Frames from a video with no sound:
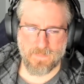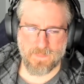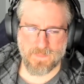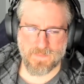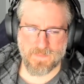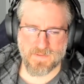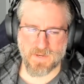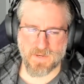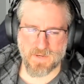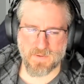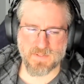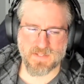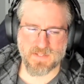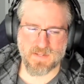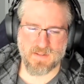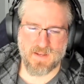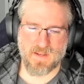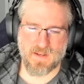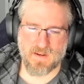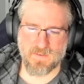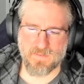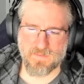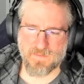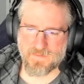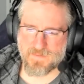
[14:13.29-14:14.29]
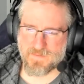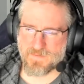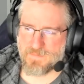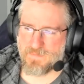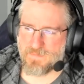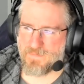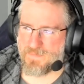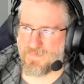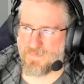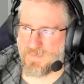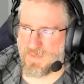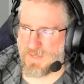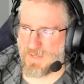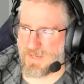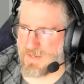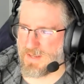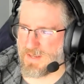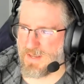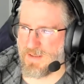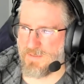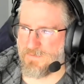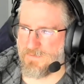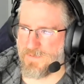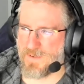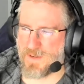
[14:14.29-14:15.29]
So it's a lot of
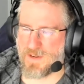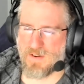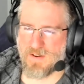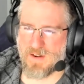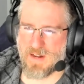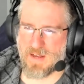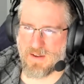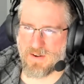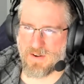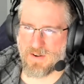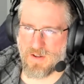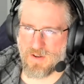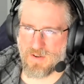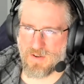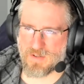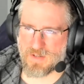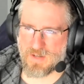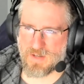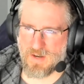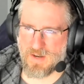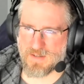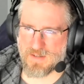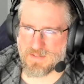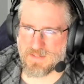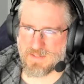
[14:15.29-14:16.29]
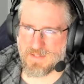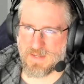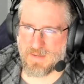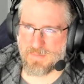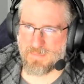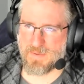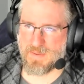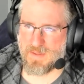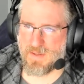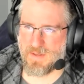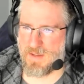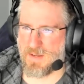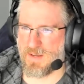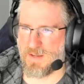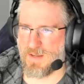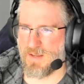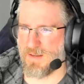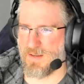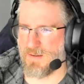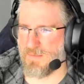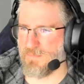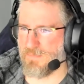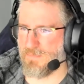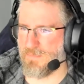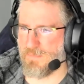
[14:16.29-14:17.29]
figure it out at all costs type thing
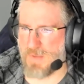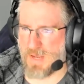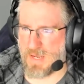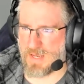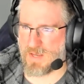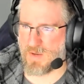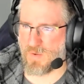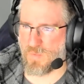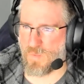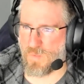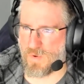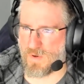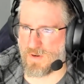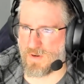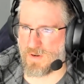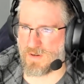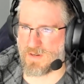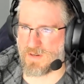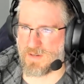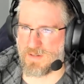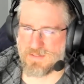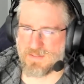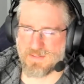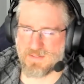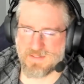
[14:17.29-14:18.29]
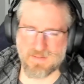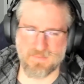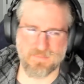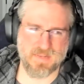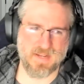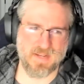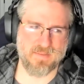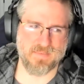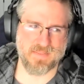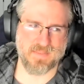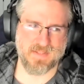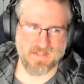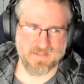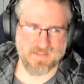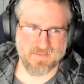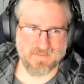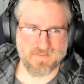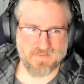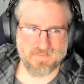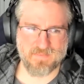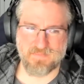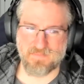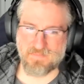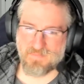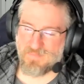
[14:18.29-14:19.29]
and make it work. Sometimes
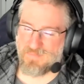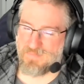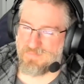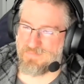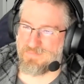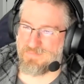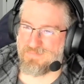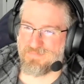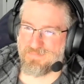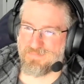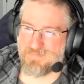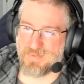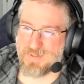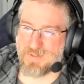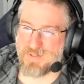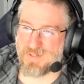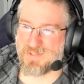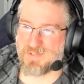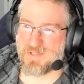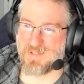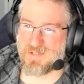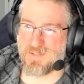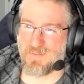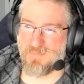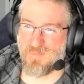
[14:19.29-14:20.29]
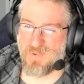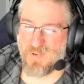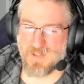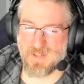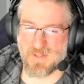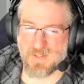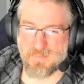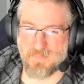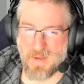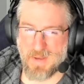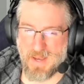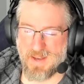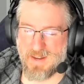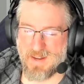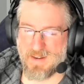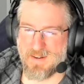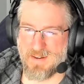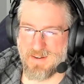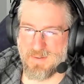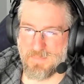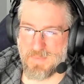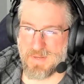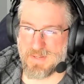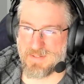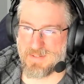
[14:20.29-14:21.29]
that's produces some really bad
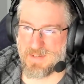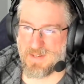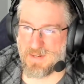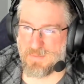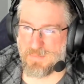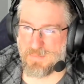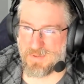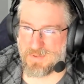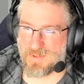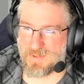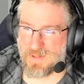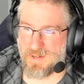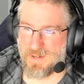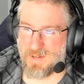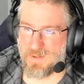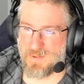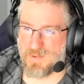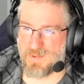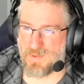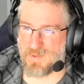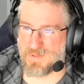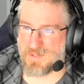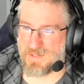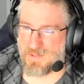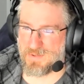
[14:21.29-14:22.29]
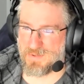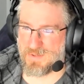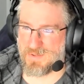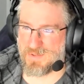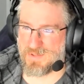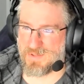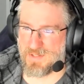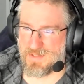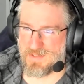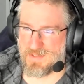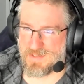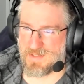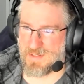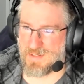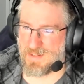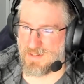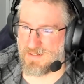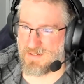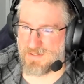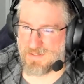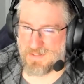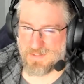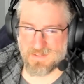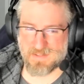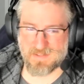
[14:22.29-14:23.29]
and unmaintainable code or solutions that
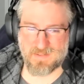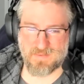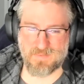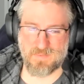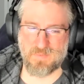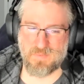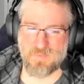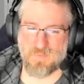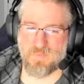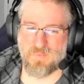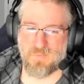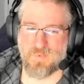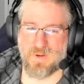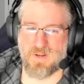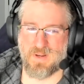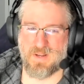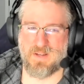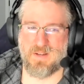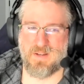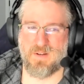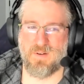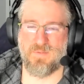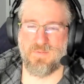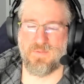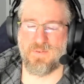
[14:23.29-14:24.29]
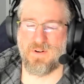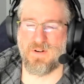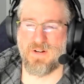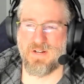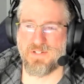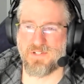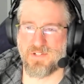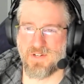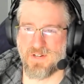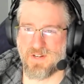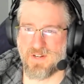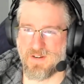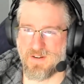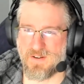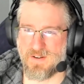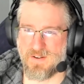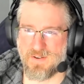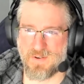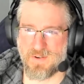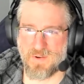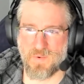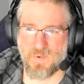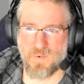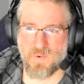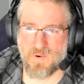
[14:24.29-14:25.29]
are just way over
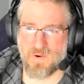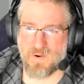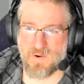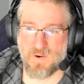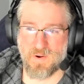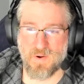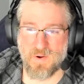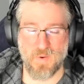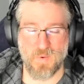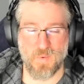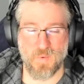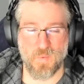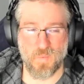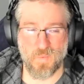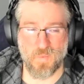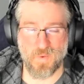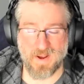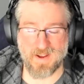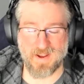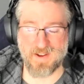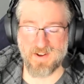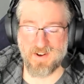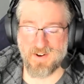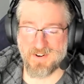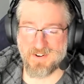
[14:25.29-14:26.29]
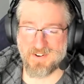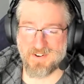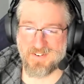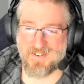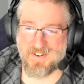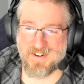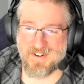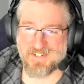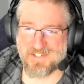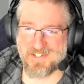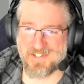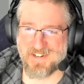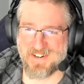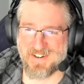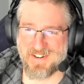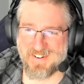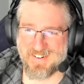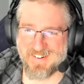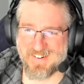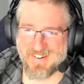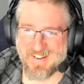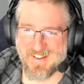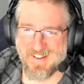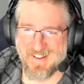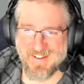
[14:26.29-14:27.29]
engineered or way under engineered.